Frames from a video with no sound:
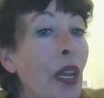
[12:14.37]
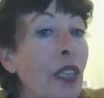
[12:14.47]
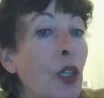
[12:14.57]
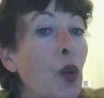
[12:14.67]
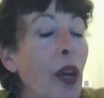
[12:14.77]

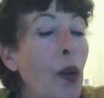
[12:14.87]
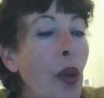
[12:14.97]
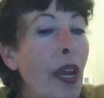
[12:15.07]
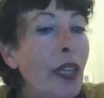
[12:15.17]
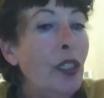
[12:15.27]
it's a great
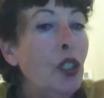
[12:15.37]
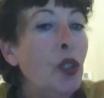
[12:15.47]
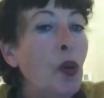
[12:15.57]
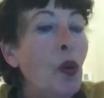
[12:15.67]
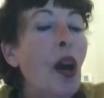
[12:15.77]
way
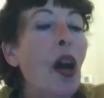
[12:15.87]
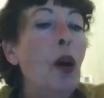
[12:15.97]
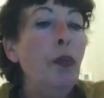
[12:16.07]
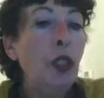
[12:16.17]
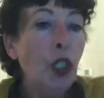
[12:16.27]
to
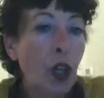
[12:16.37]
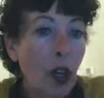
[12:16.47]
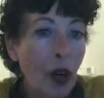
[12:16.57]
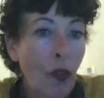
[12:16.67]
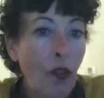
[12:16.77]

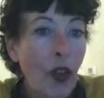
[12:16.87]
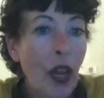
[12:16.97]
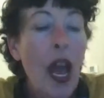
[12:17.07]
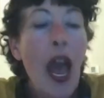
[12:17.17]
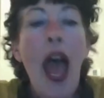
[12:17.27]
observe
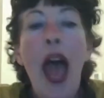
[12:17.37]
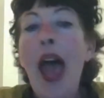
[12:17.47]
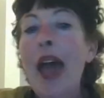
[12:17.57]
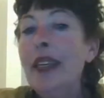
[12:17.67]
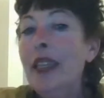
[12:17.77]

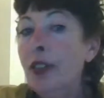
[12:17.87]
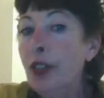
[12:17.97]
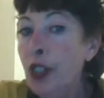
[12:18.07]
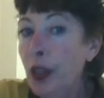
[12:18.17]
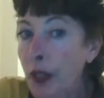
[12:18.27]
and
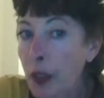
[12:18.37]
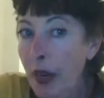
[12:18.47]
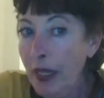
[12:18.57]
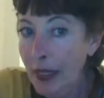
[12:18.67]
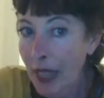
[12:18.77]
introduce
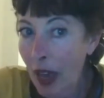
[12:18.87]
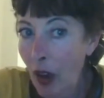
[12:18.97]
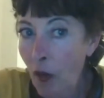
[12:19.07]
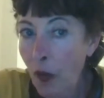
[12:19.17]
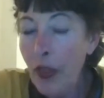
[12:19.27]

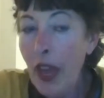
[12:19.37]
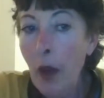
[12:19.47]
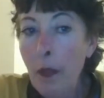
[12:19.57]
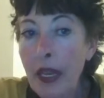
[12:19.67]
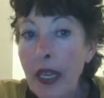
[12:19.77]
myself
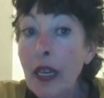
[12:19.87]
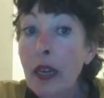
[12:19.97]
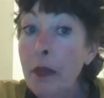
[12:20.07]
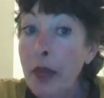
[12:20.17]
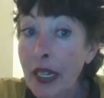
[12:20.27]
without being
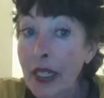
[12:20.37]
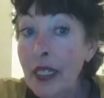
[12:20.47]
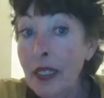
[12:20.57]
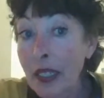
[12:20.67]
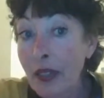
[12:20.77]
committed
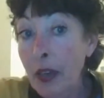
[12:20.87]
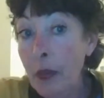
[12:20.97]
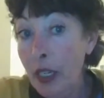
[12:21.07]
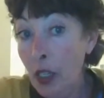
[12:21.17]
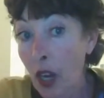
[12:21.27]
to leaving
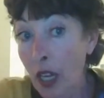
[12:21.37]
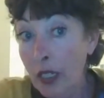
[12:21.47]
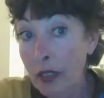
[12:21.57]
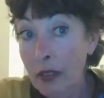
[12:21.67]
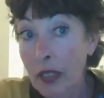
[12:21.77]
my
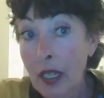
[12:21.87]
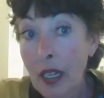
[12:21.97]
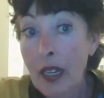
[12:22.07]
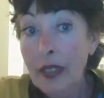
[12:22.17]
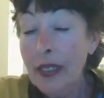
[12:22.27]
dog.
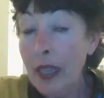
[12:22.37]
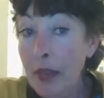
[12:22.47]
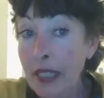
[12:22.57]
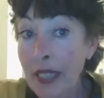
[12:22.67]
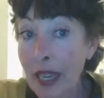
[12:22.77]
Does that
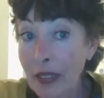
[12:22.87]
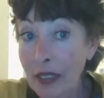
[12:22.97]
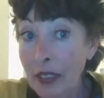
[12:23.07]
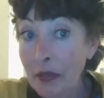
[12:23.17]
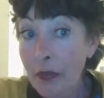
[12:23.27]
make
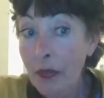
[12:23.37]
sense?